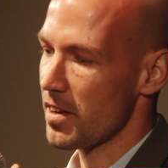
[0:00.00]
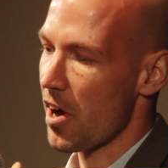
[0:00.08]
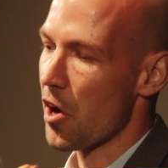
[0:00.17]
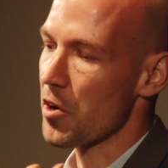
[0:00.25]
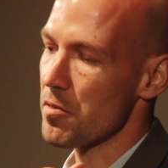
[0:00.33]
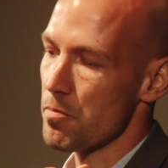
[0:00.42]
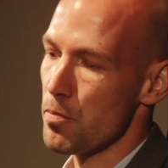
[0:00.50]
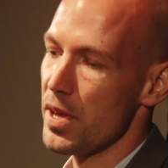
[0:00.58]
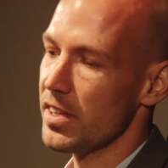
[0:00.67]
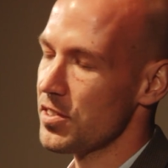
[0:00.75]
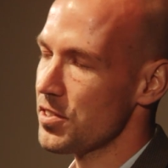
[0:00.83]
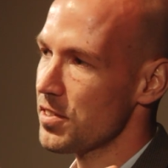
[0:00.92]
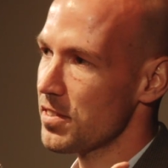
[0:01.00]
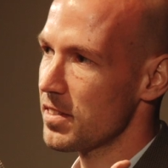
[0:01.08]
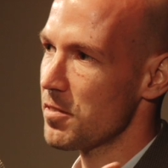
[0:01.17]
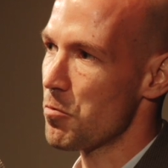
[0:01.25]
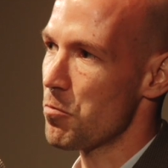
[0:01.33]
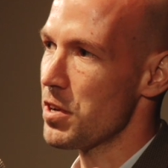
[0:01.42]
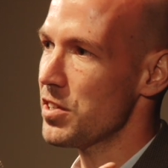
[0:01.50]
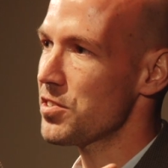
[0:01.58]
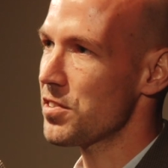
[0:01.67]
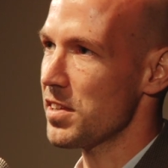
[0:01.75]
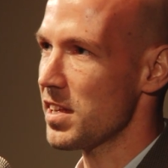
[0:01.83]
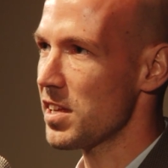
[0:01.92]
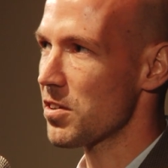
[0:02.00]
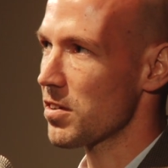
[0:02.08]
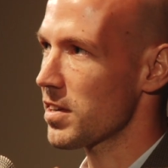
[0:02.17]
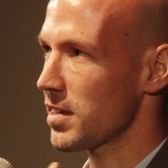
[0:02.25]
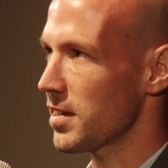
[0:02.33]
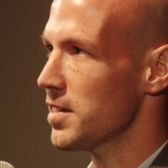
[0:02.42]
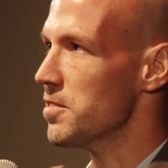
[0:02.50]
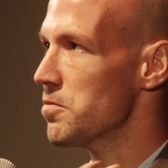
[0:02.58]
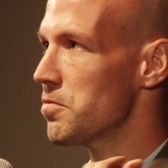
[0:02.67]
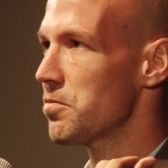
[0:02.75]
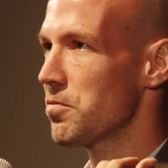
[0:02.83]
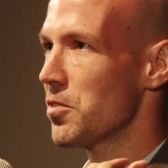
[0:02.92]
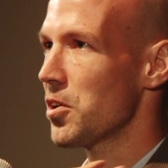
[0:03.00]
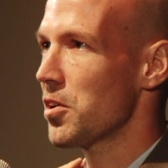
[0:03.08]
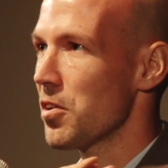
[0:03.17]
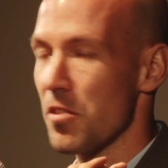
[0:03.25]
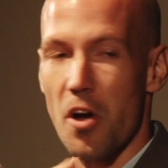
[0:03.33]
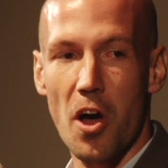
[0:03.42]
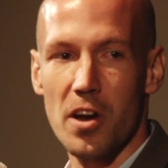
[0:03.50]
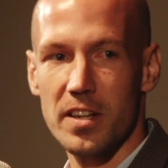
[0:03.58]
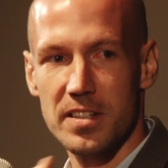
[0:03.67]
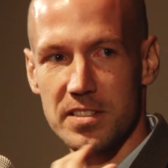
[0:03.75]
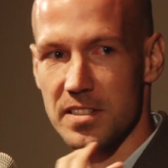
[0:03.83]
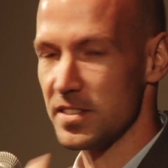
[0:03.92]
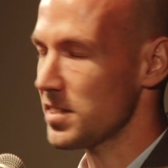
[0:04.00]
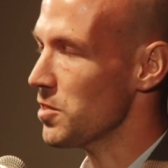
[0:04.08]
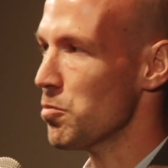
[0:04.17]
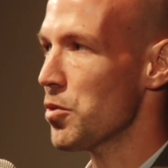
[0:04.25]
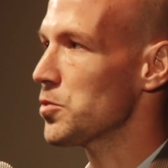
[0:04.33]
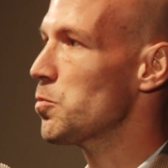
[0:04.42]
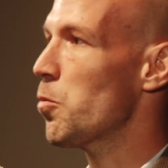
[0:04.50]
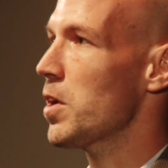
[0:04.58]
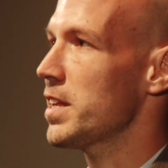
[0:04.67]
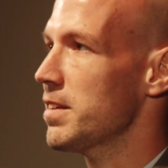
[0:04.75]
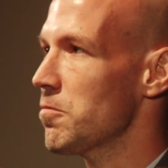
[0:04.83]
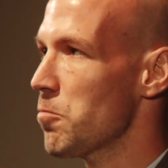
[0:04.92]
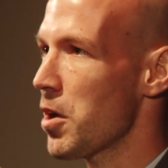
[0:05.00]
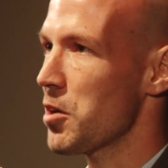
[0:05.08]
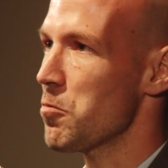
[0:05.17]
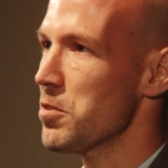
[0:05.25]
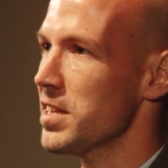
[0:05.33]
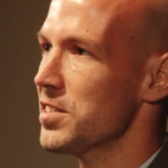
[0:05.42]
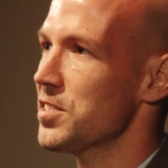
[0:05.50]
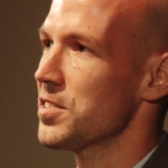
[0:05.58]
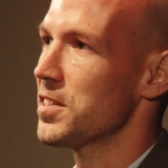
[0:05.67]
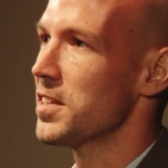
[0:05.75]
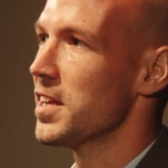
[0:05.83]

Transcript: aren't pitched to reach the hearing of the audiences that you most want to reach.